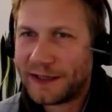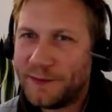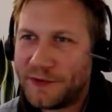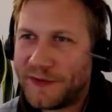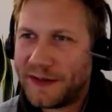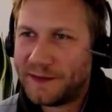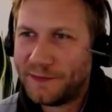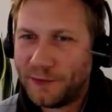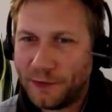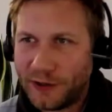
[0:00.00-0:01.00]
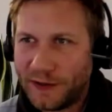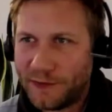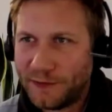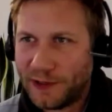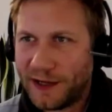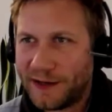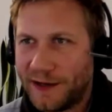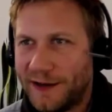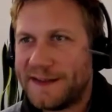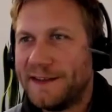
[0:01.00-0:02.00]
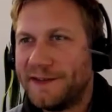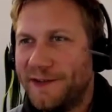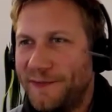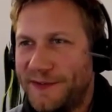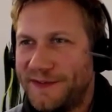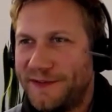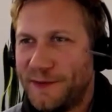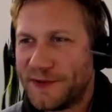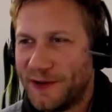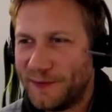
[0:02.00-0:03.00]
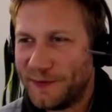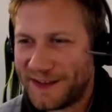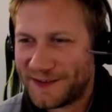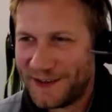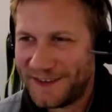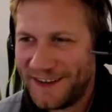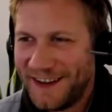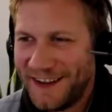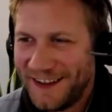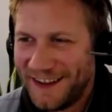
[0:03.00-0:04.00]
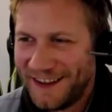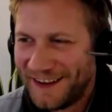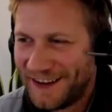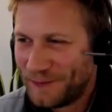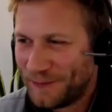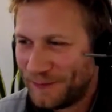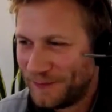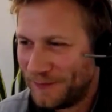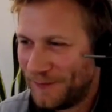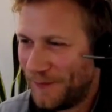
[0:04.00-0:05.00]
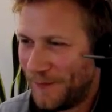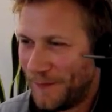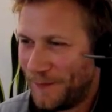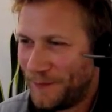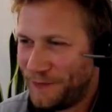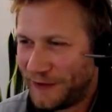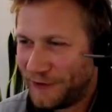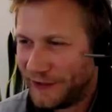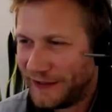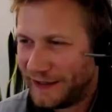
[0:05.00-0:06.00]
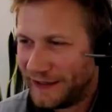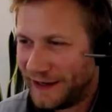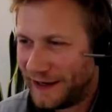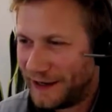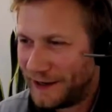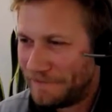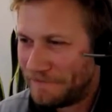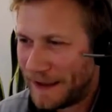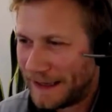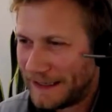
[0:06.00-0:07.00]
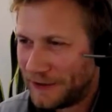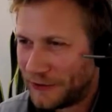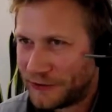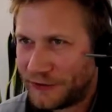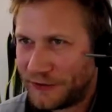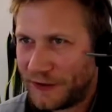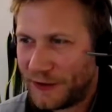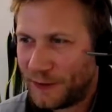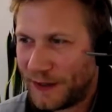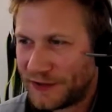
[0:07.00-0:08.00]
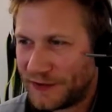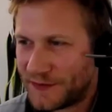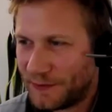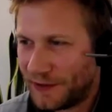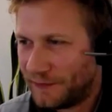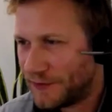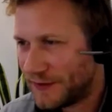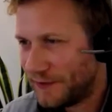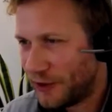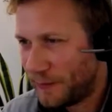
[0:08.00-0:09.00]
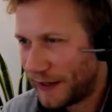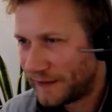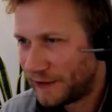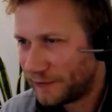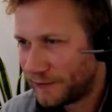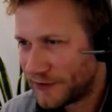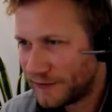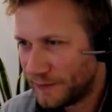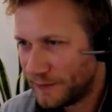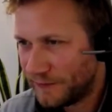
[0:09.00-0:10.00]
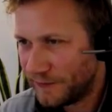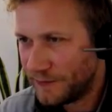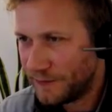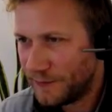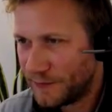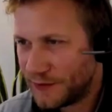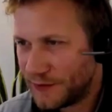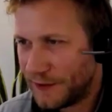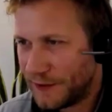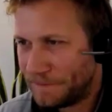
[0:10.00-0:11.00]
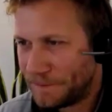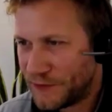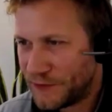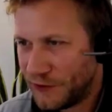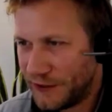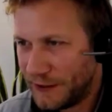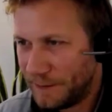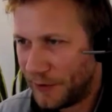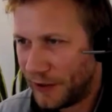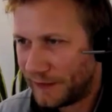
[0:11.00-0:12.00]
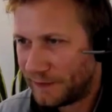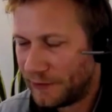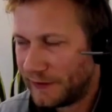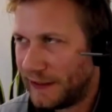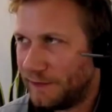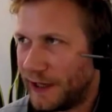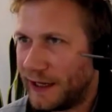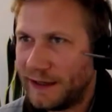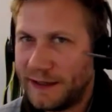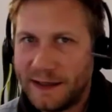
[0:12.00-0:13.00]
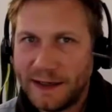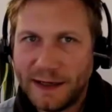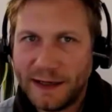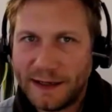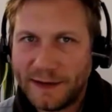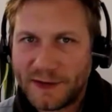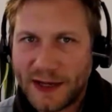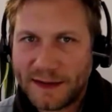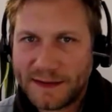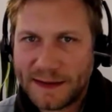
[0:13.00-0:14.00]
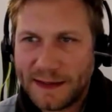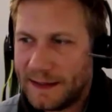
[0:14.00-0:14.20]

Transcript: welcome to take the floor if you would like. Oh, I see a thumbs up, that's great. Moving on then, any other questions? Well, it was a very practical question from John, but I think we'll deal with that in the chat.